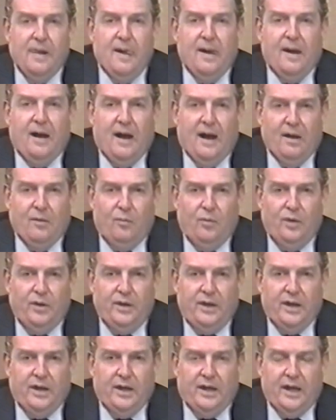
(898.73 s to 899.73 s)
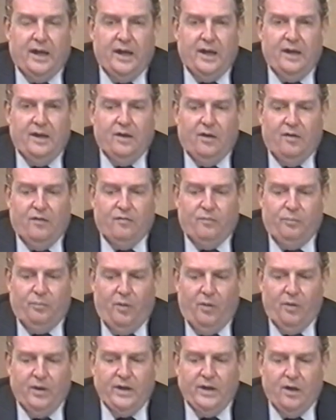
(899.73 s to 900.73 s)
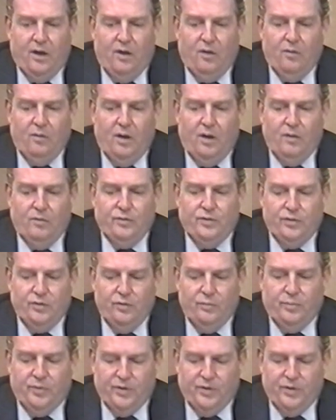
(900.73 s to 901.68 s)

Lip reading: I would get a gain of 0.002 per